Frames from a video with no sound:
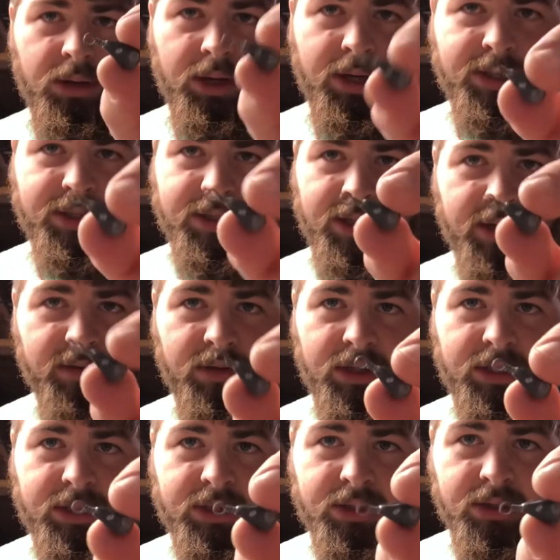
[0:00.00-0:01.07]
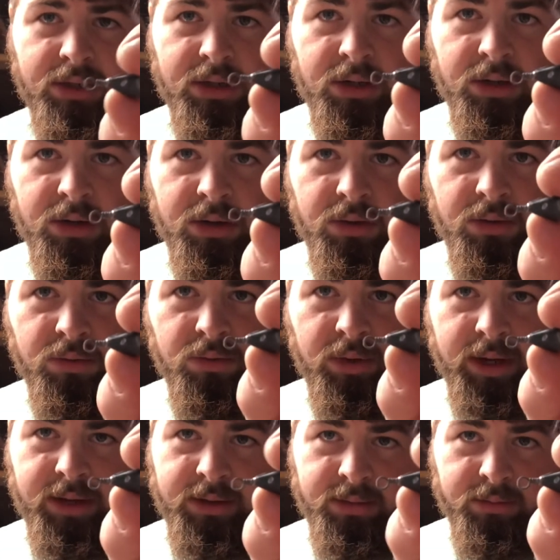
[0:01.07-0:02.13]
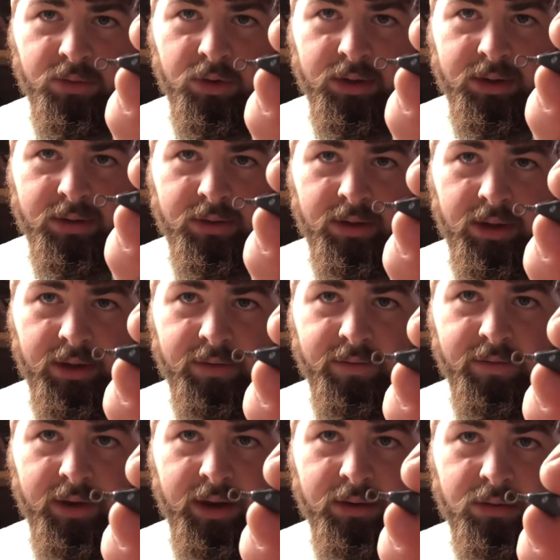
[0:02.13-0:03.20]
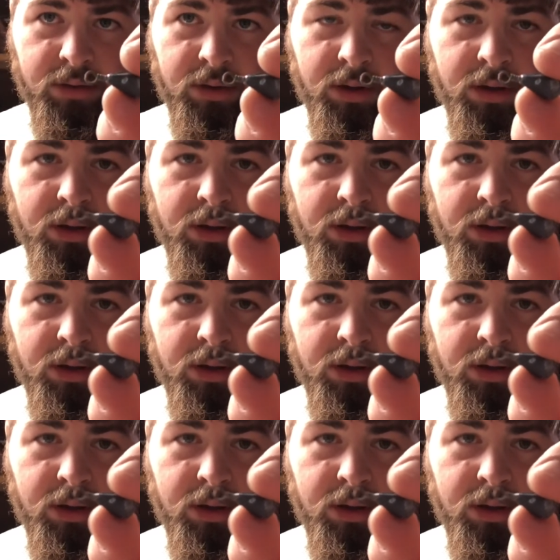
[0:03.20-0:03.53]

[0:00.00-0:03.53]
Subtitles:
I just have these random ones I found.